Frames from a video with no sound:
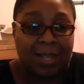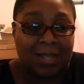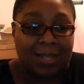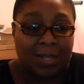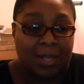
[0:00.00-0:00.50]

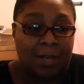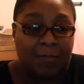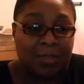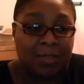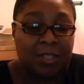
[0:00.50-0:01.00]

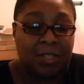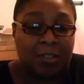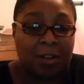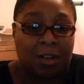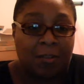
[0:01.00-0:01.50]
To
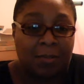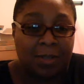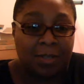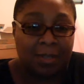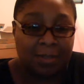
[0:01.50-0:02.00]
start off
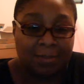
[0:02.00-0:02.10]
with,